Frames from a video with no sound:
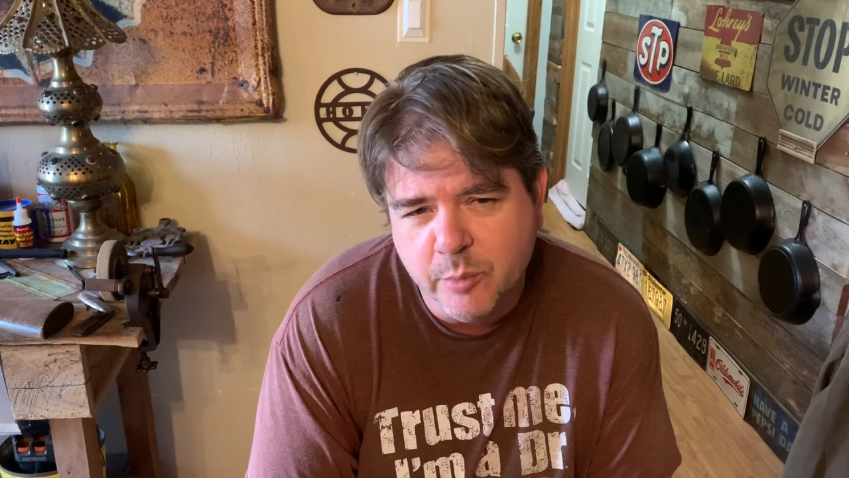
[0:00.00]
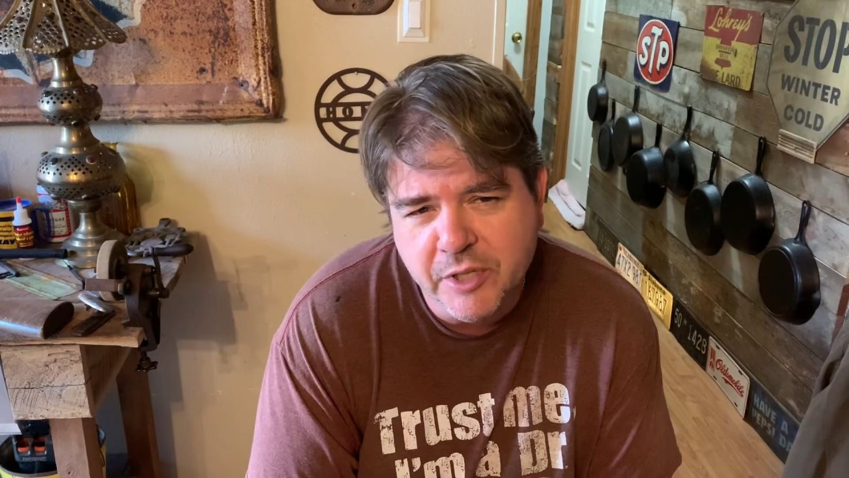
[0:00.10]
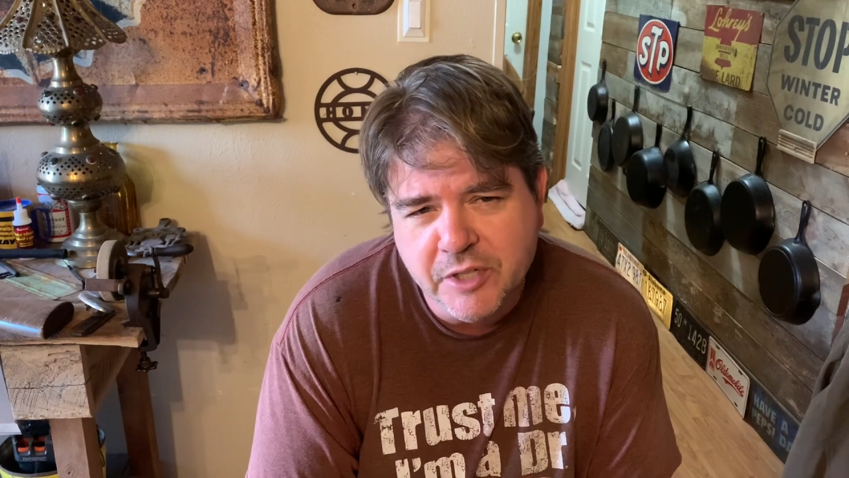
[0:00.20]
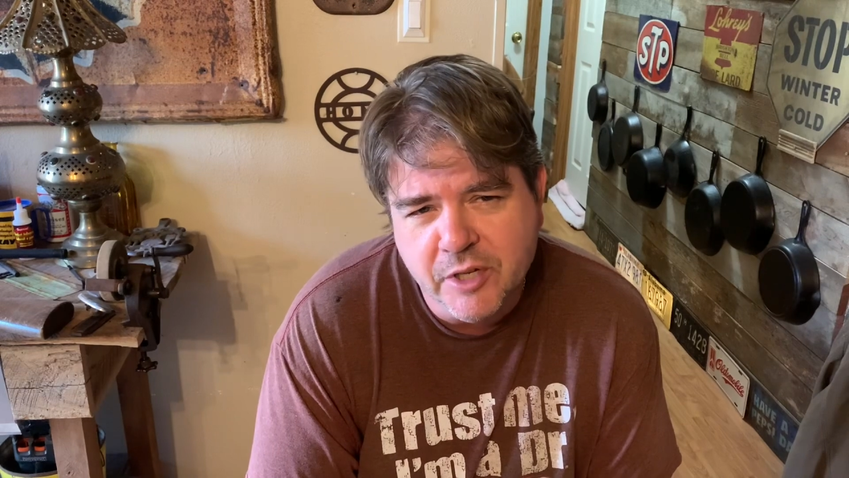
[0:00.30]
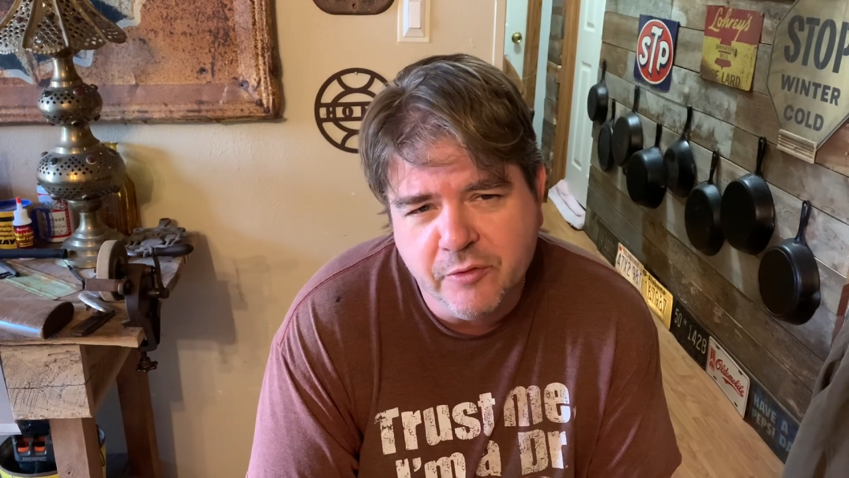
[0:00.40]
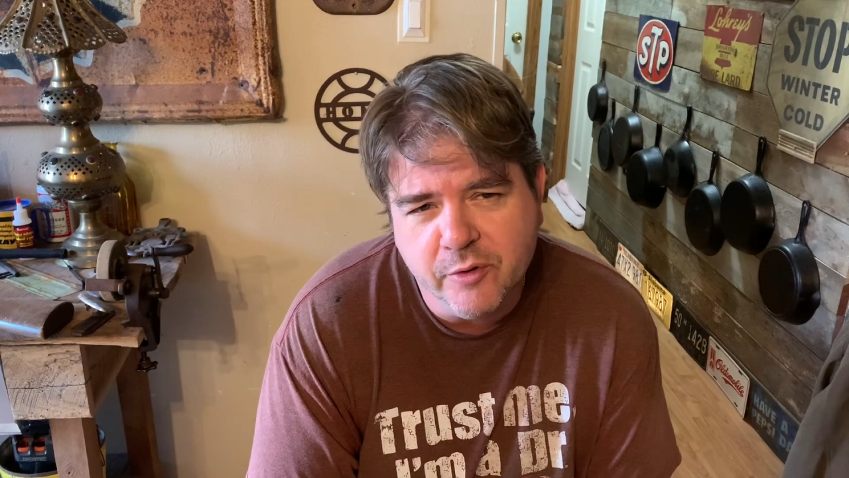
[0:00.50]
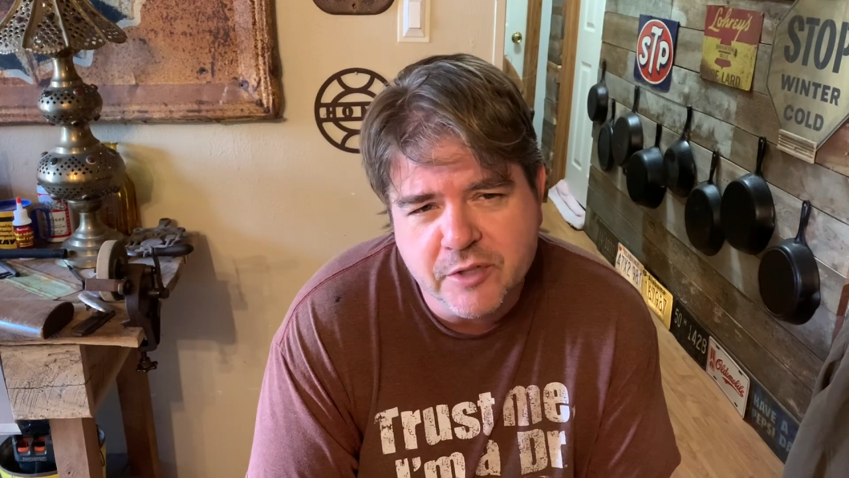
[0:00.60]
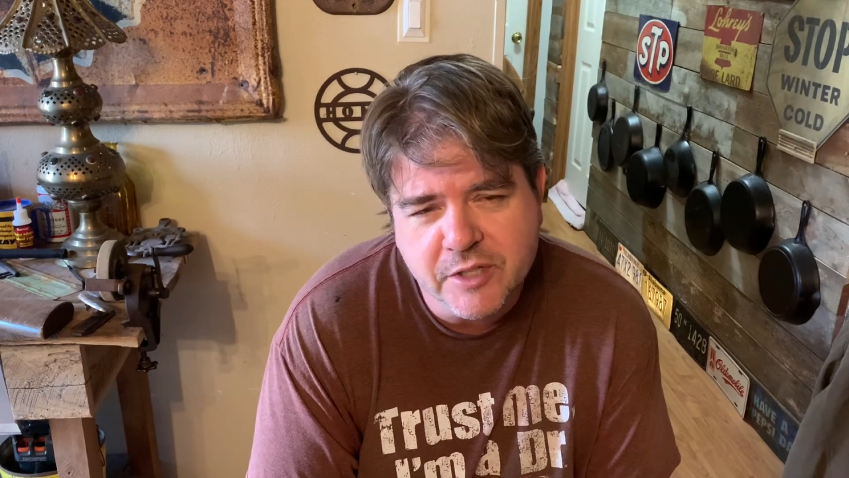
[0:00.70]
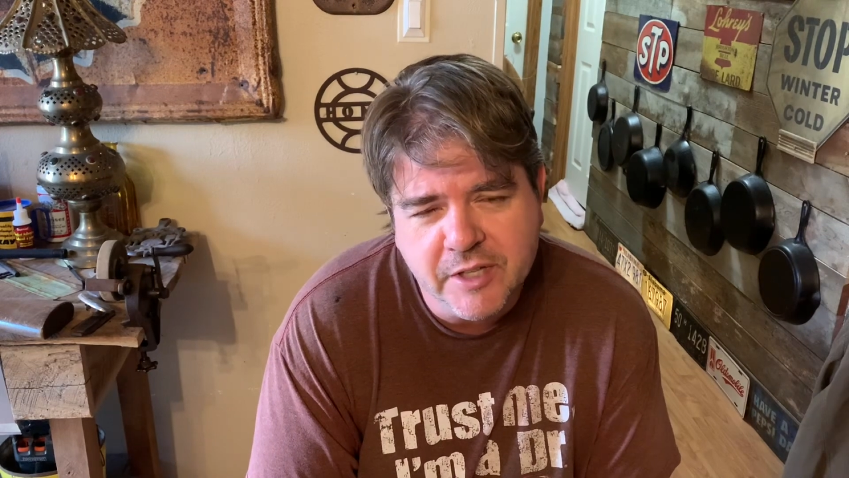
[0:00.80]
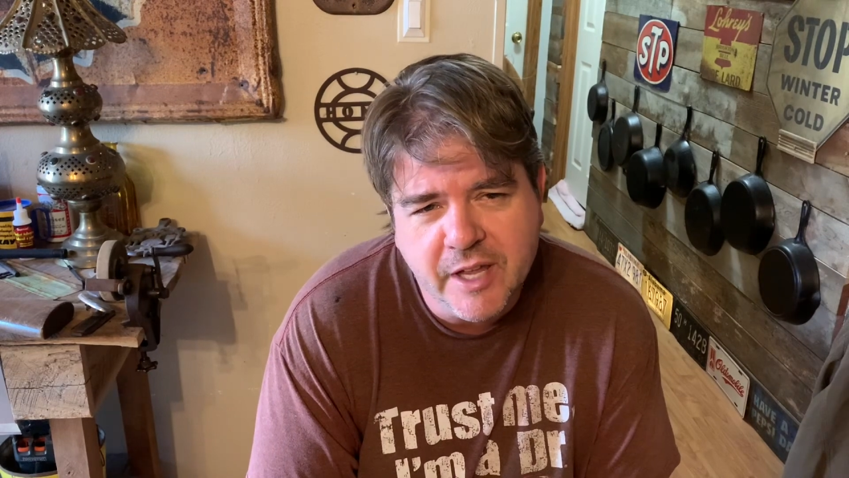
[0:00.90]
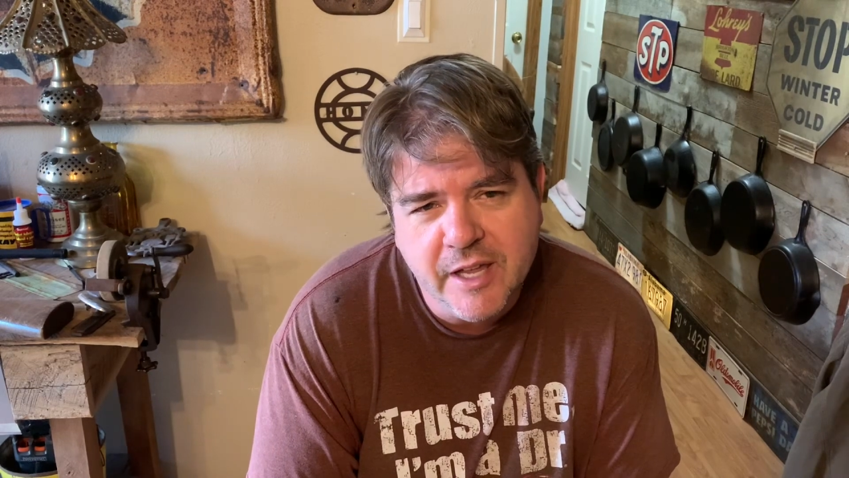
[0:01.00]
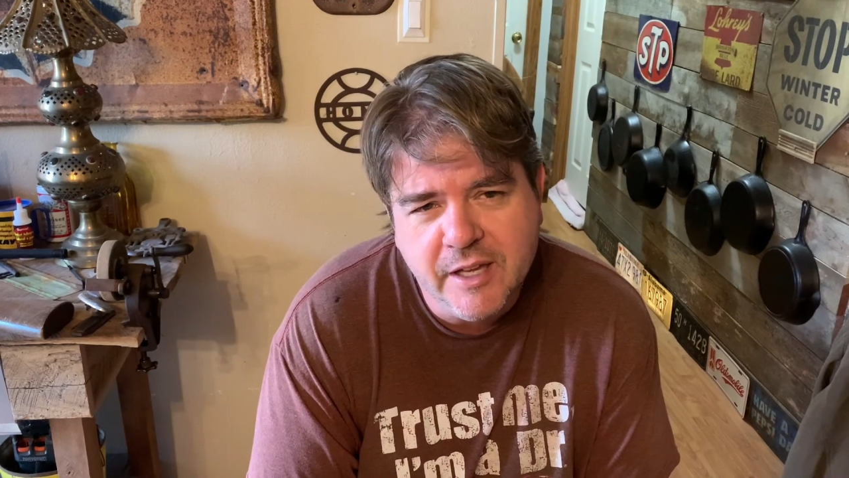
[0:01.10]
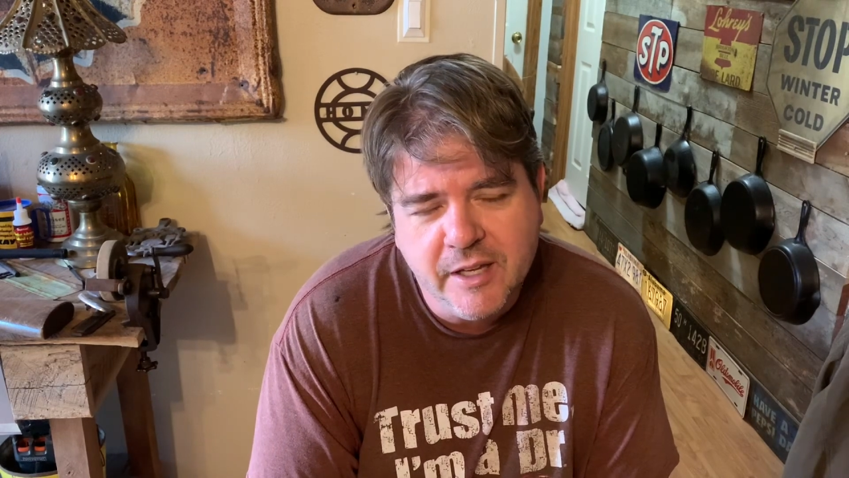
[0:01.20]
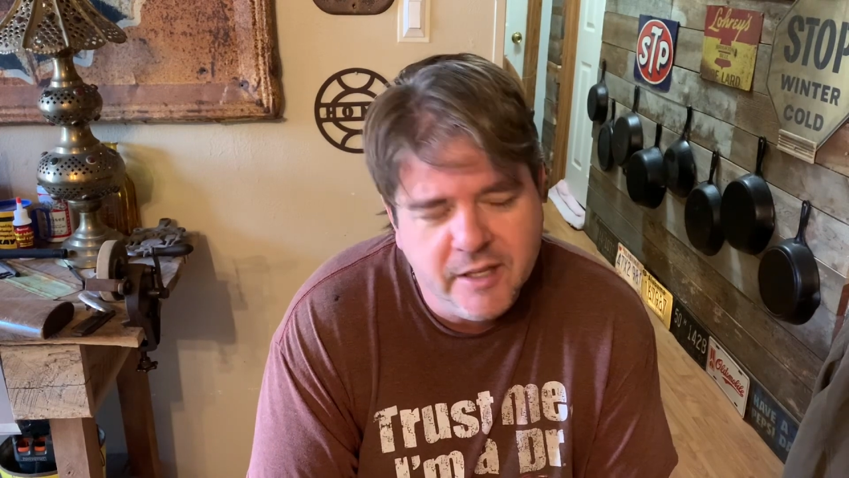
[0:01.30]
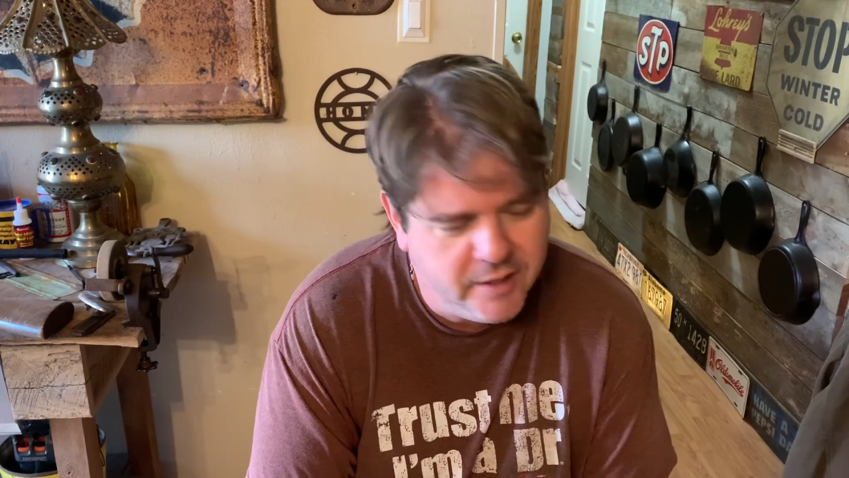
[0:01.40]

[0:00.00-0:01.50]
bit different today.